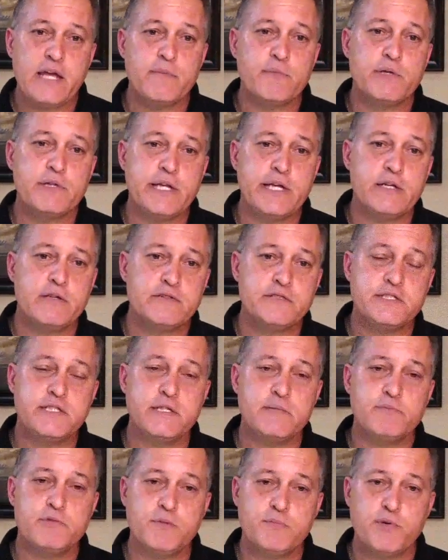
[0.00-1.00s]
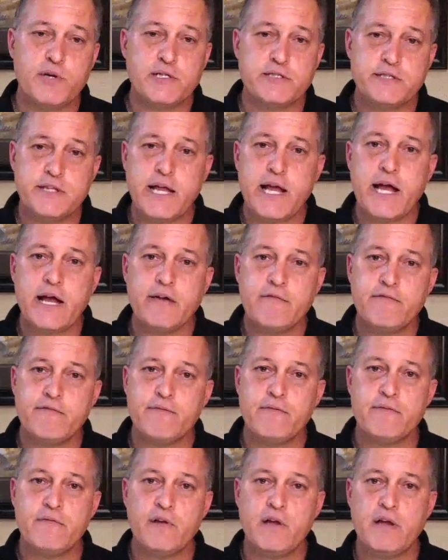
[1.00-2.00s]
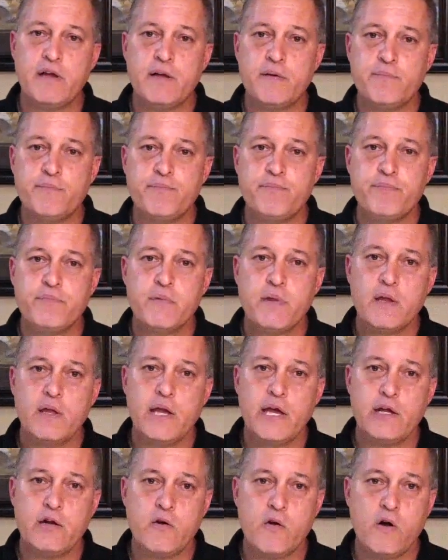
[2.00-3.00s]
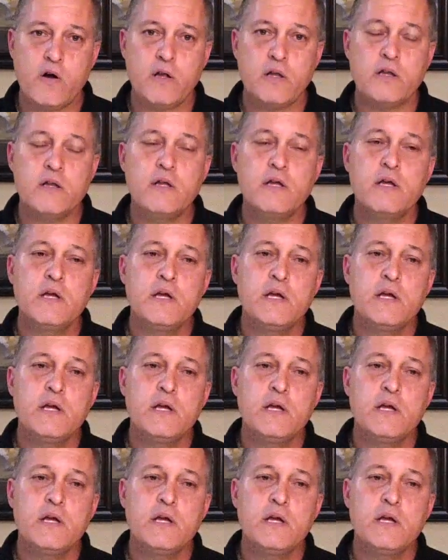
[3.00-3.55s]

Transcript: but they don't seem to press that um, at all.